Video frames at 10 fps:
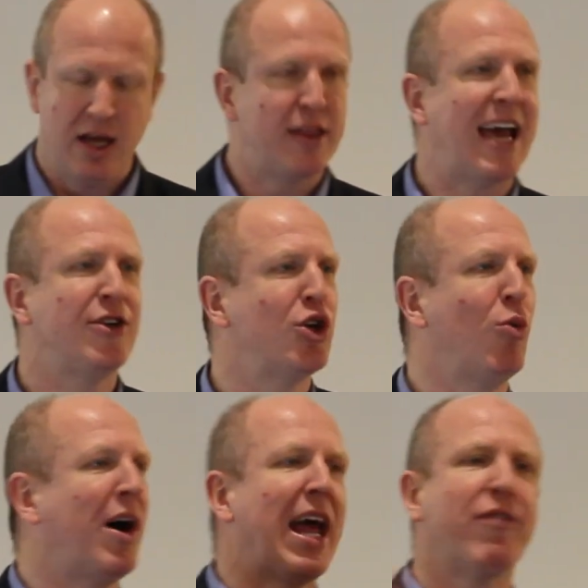They do
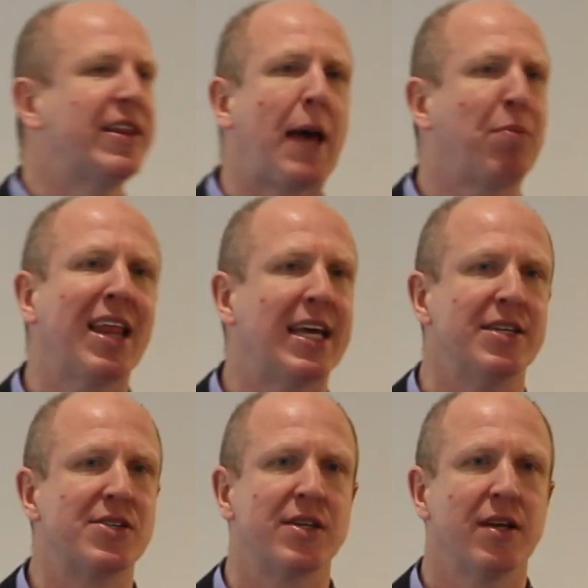whatever they
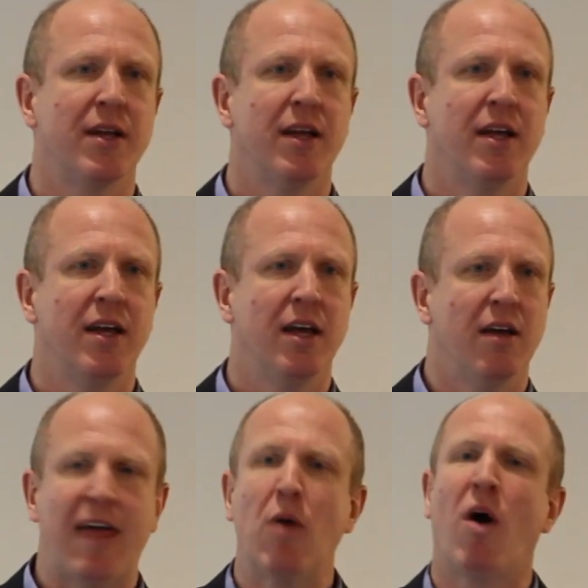please.
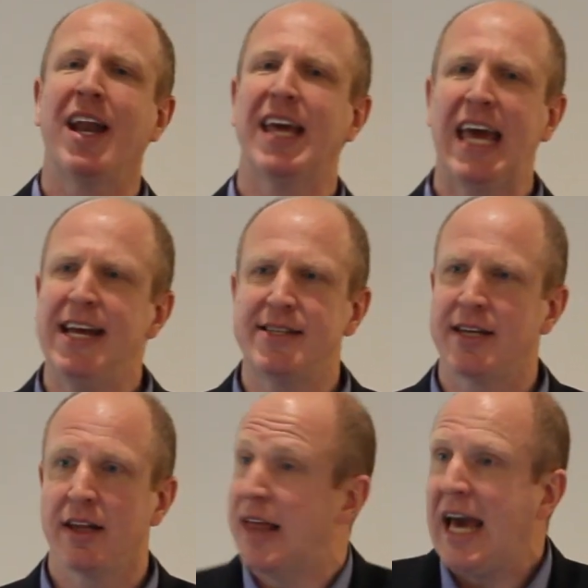They want to
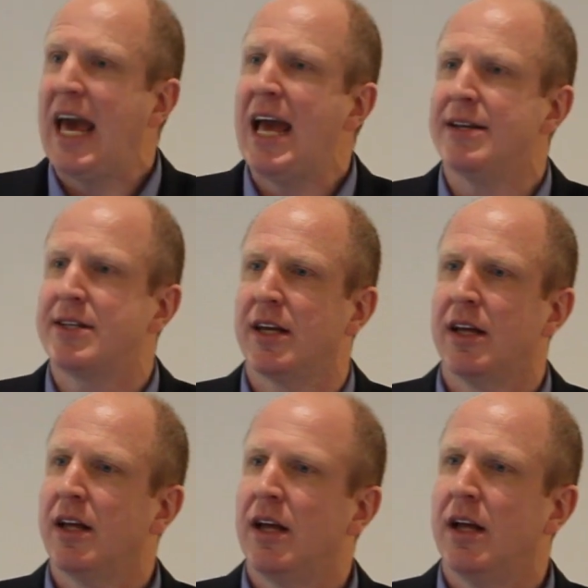eat, they eat.
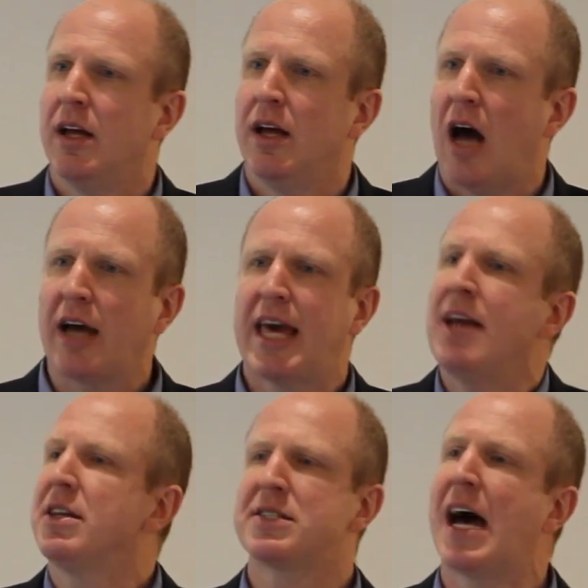A
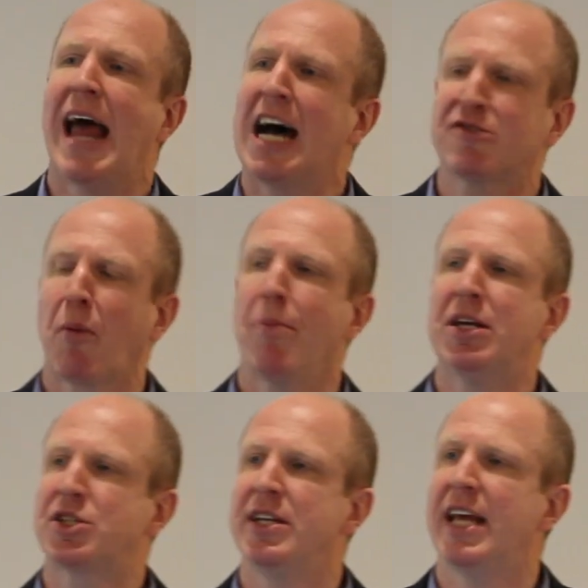king does not ask for
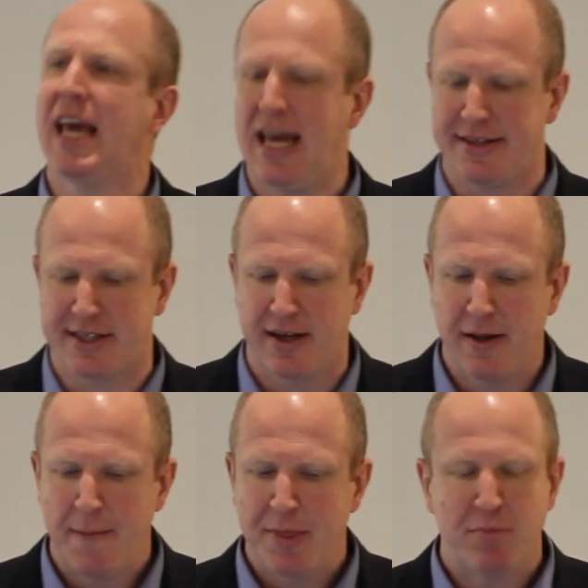permission to eat.
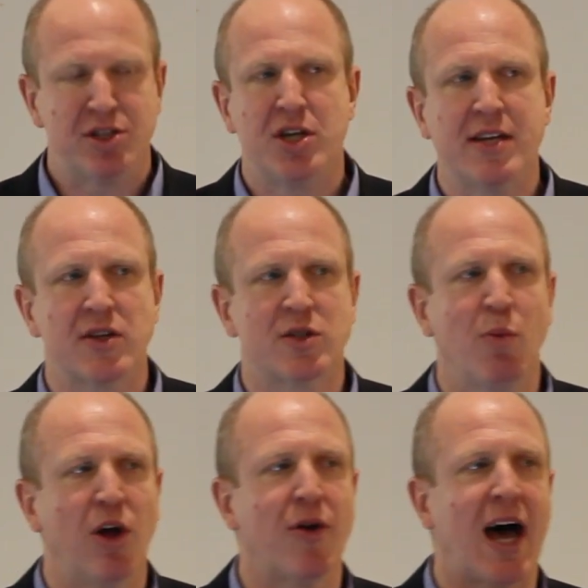But Jesus
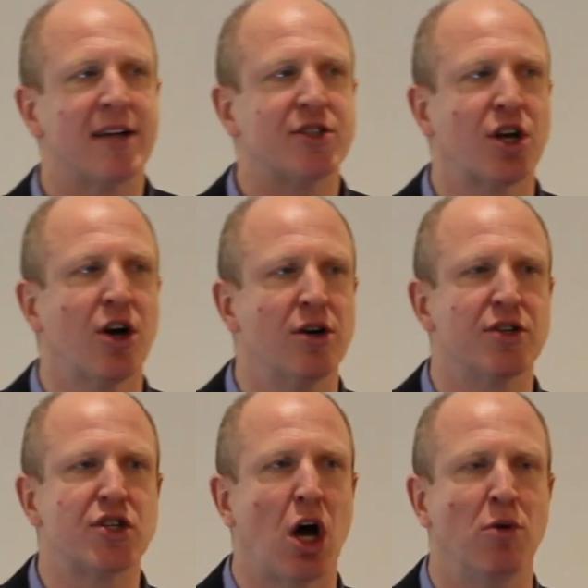will not turn
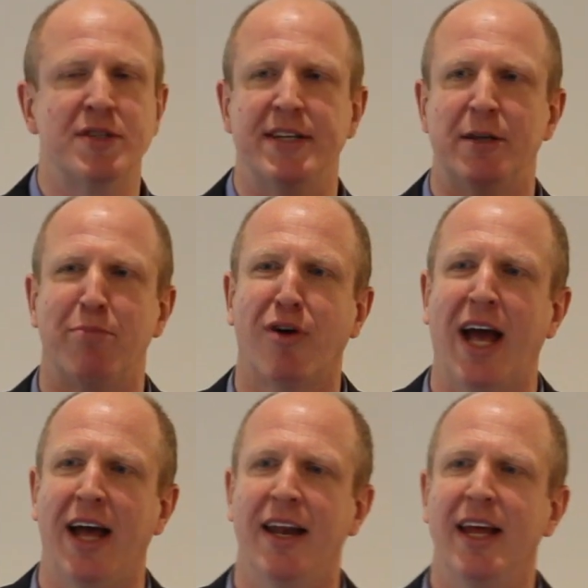stones into
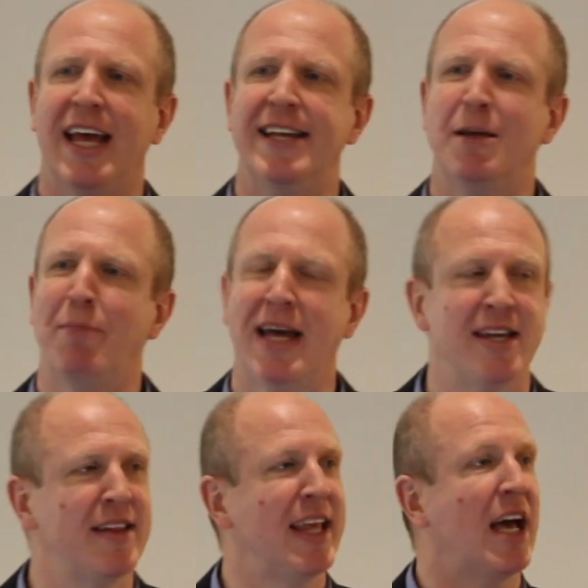bread
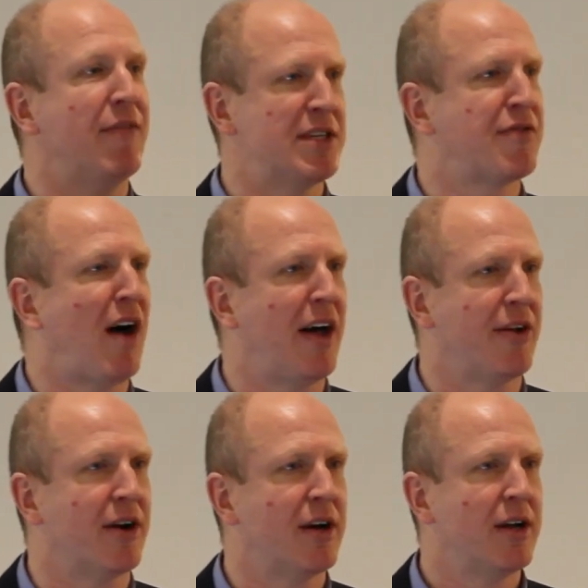independently of his
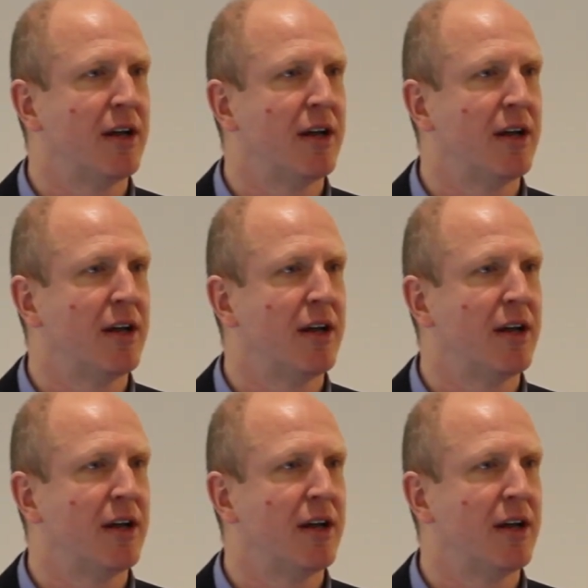Father.